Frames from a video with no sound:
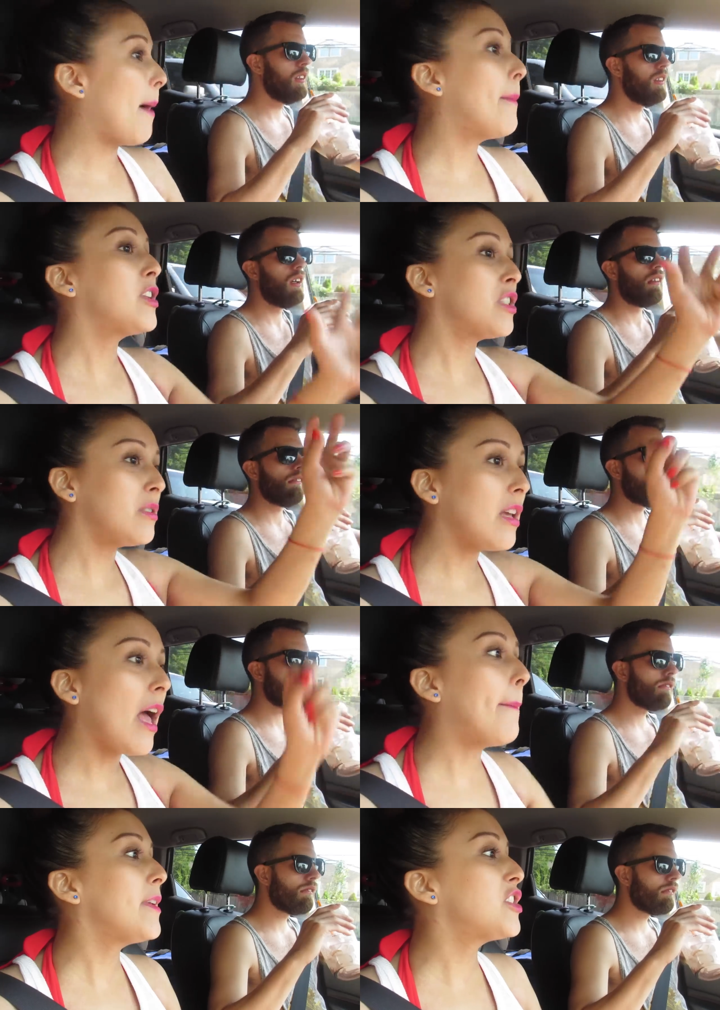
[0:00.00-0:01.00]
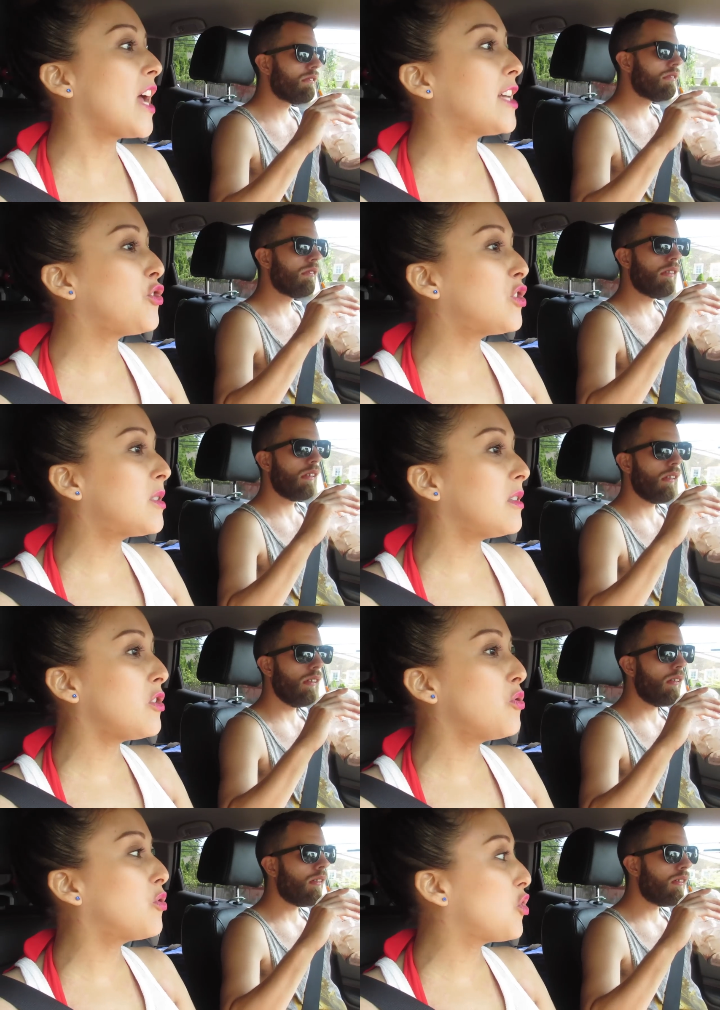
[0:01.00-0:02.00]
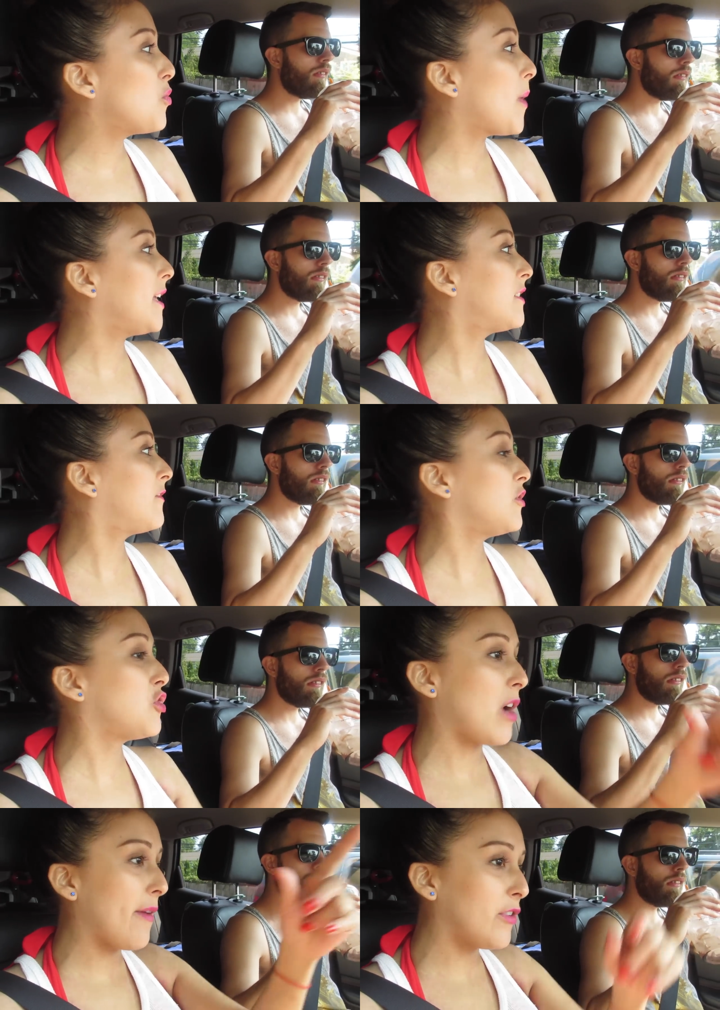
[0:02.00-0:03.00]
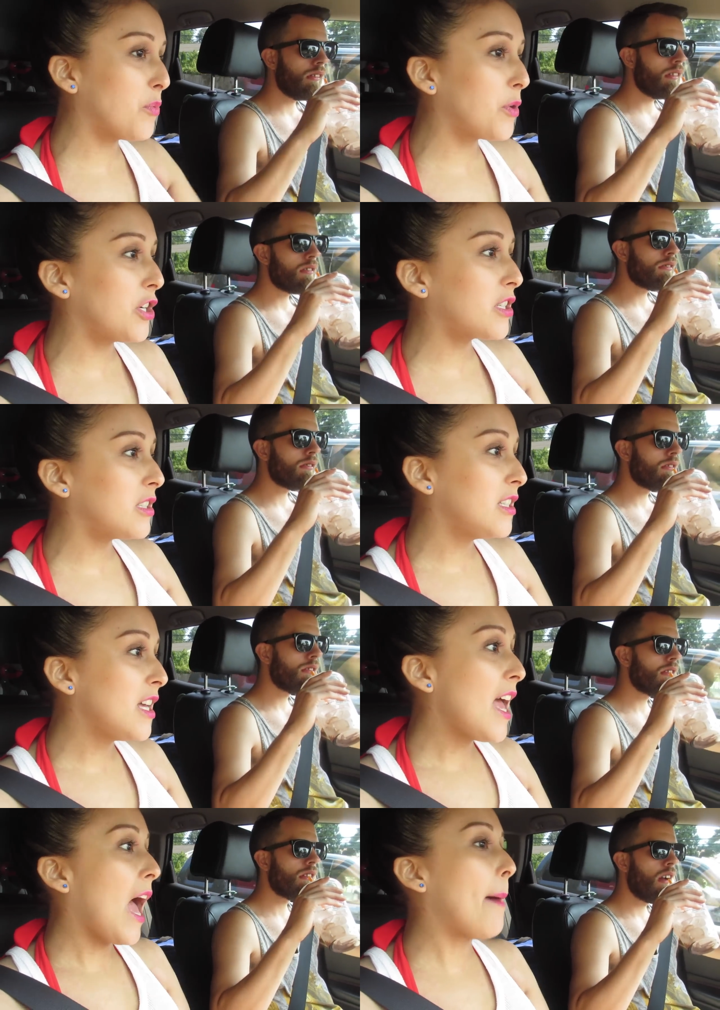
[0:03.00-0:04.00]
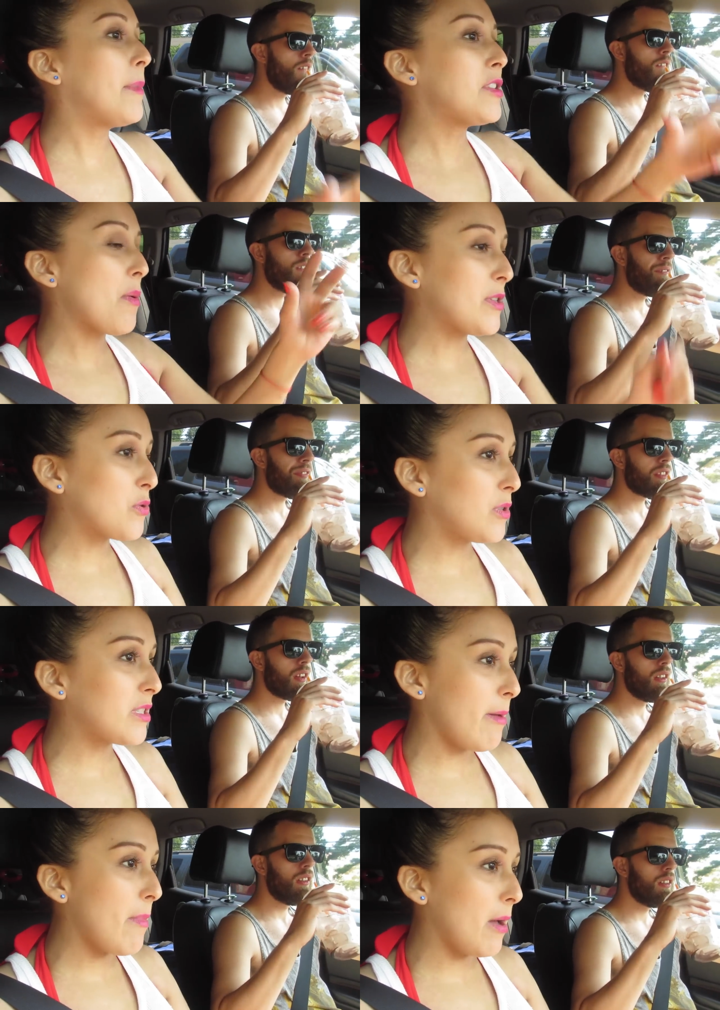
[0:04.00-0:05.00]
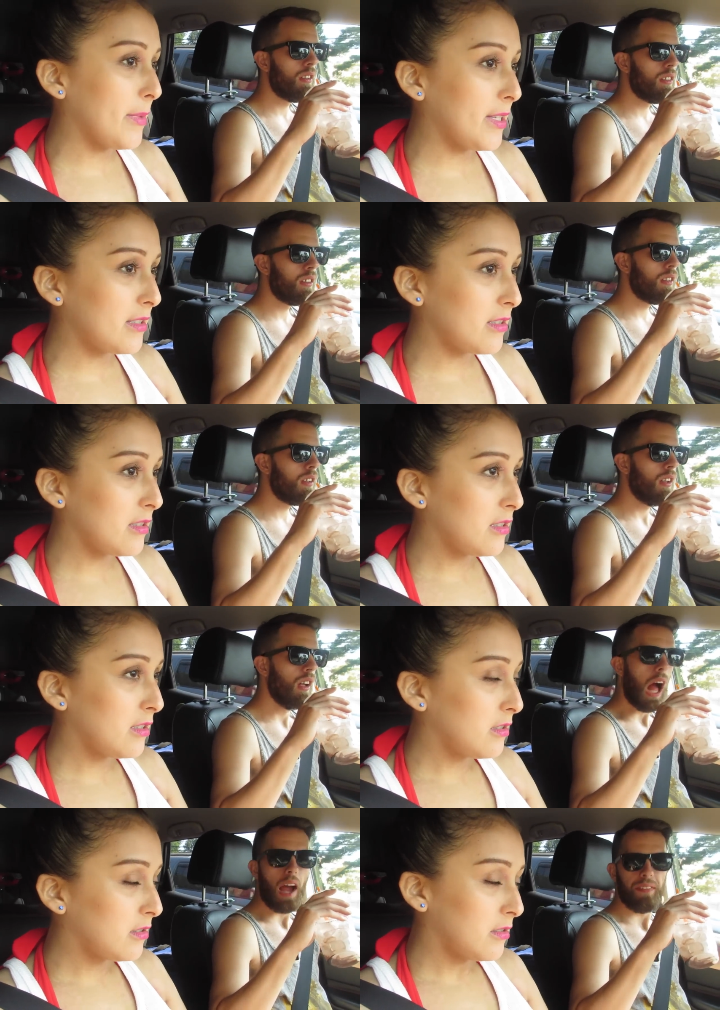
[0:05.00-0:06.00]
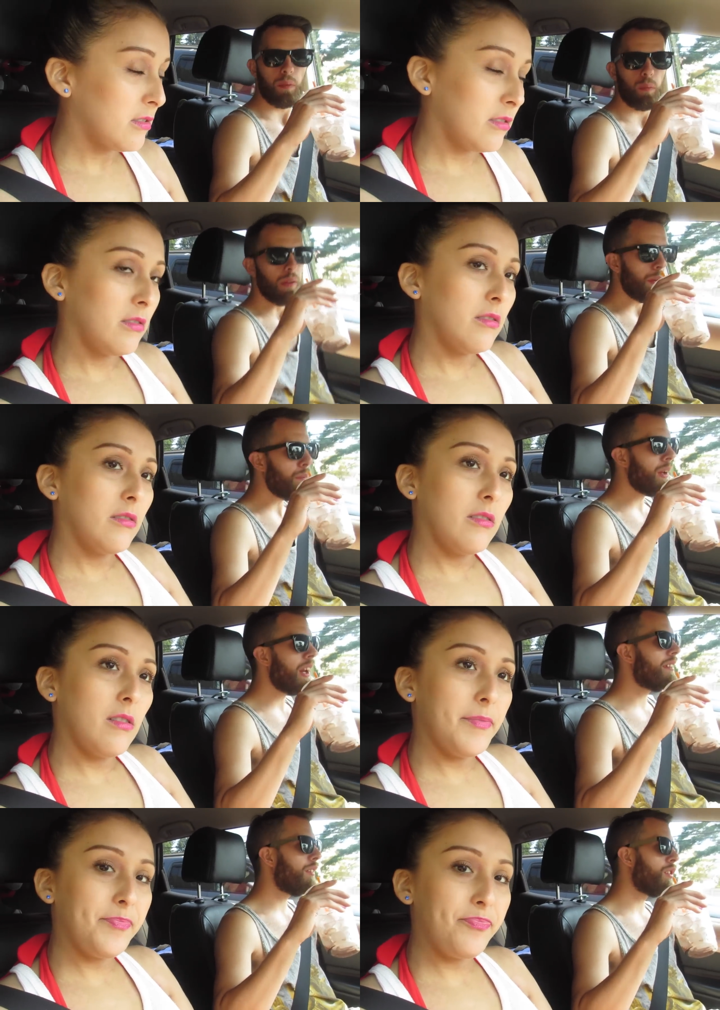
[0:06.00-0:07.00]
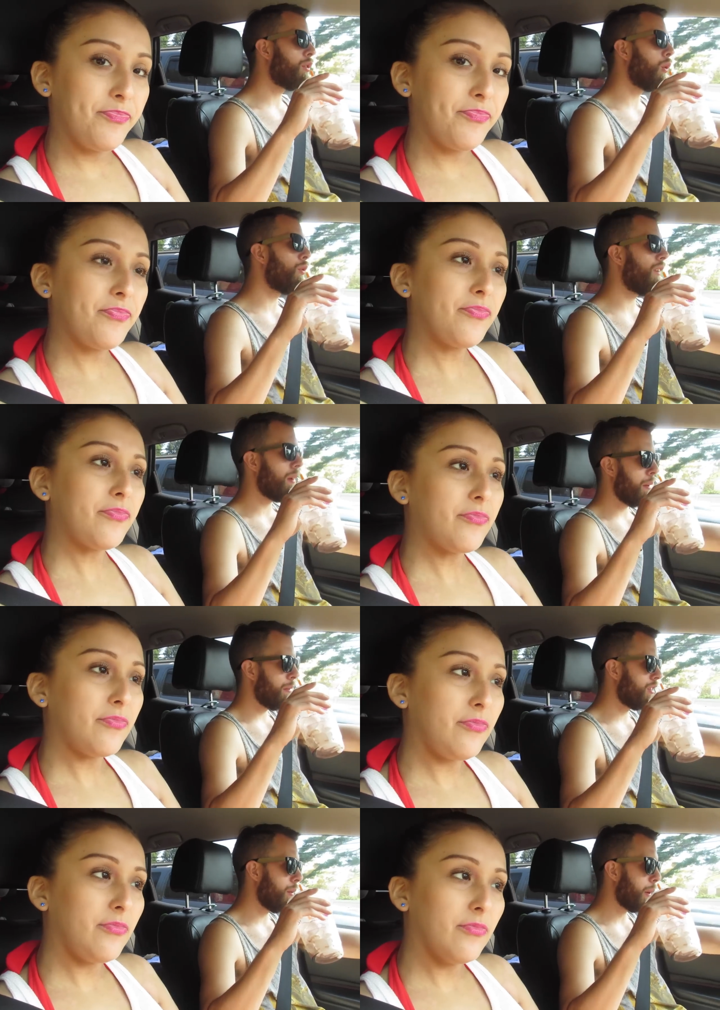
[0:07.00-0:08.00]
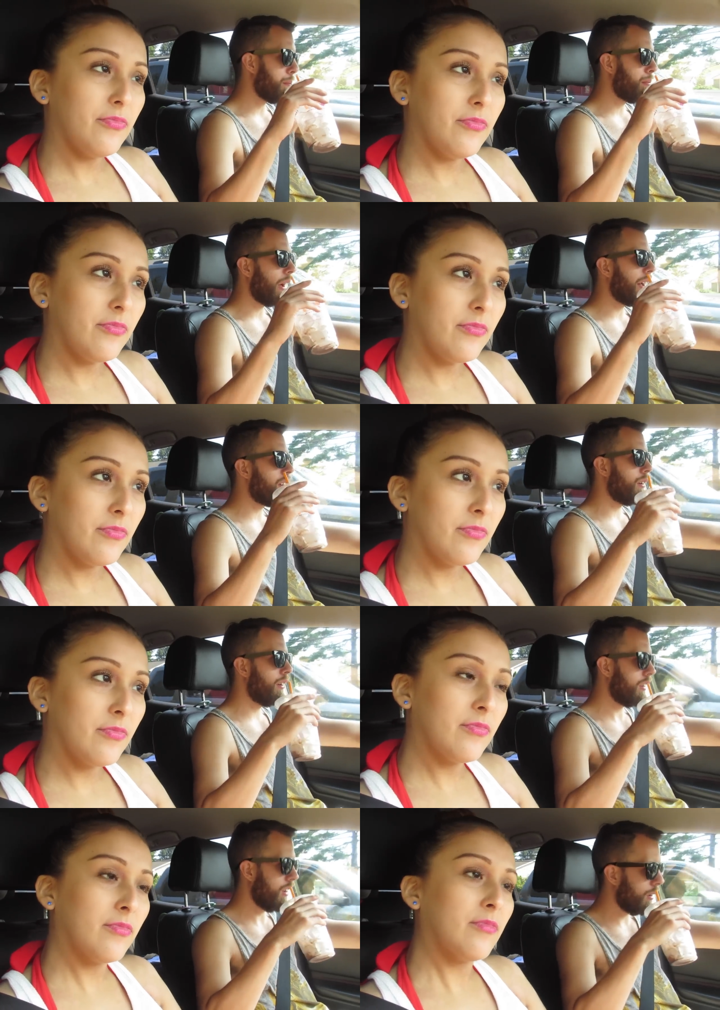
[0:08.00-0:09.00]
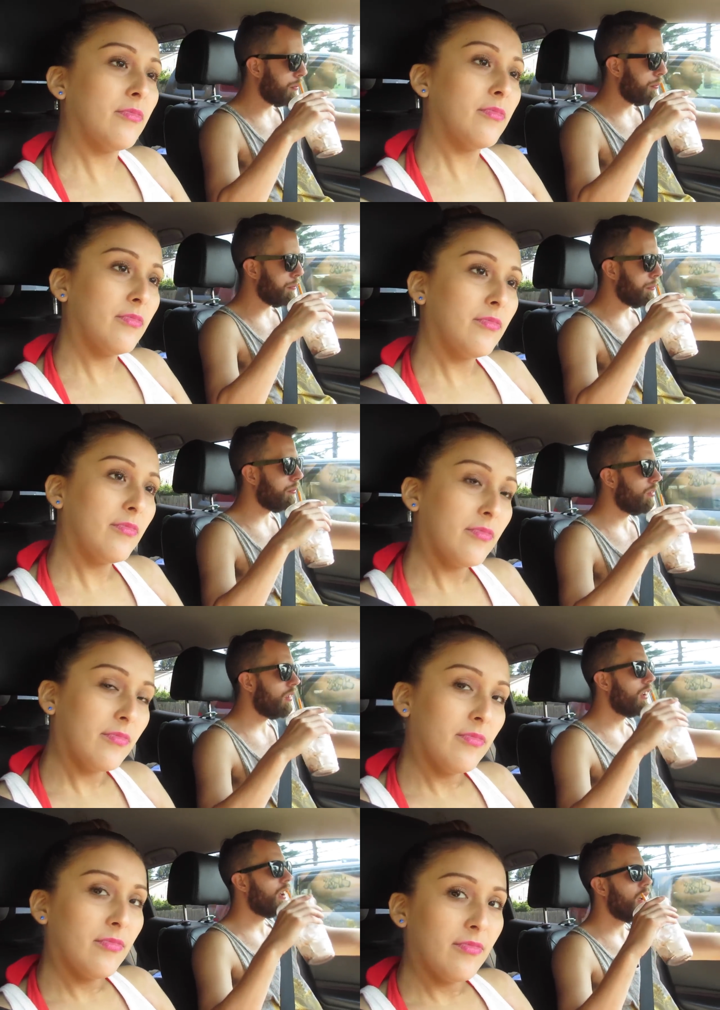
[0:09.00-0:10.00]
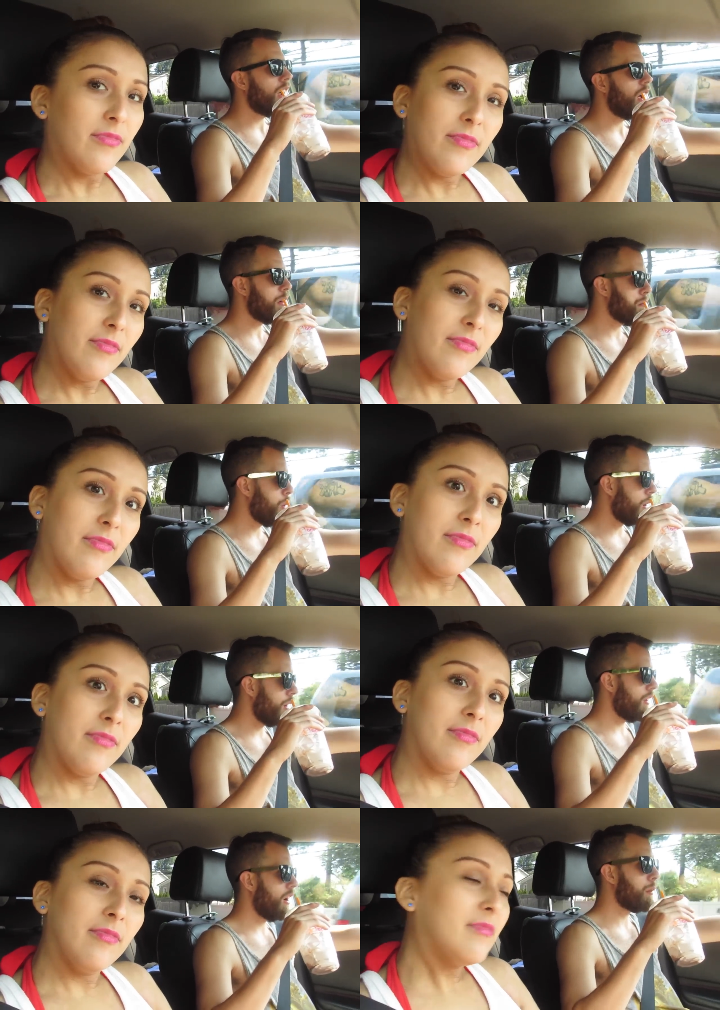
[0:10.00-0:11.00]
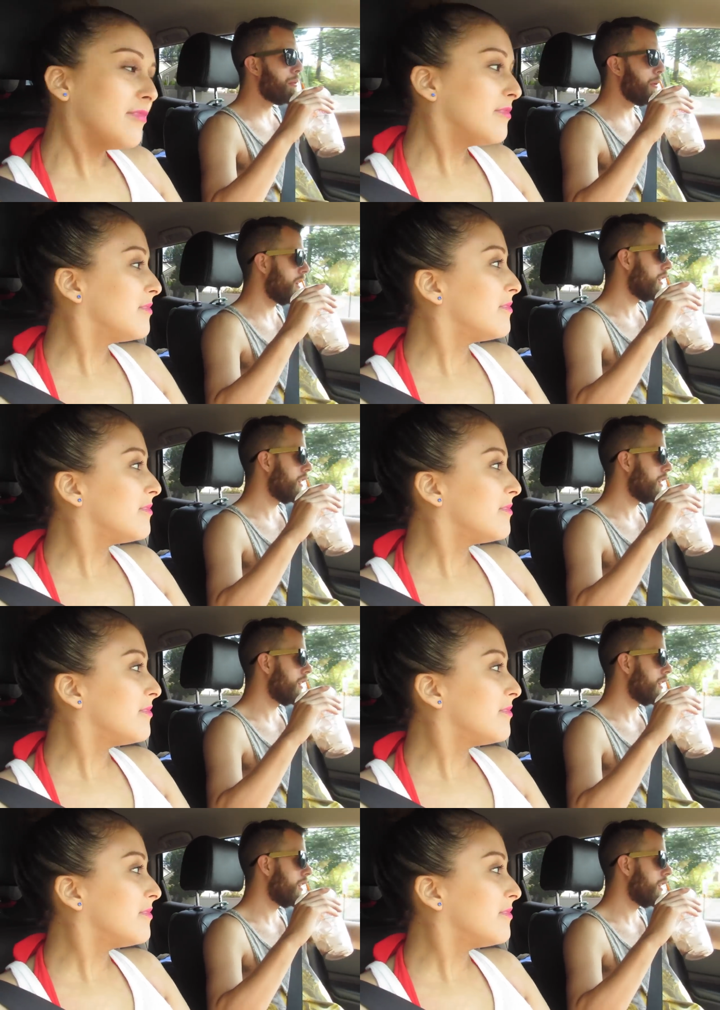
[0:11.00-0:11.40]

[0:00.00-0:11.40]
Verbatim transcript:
Speaker 1: How much how much gas you you you waste driving to work? How much I waste going to my mommy's?
Speaker 2: I think we, we need to see there's a tool for that. Maybe there's something we plug into our our our, our uh, computer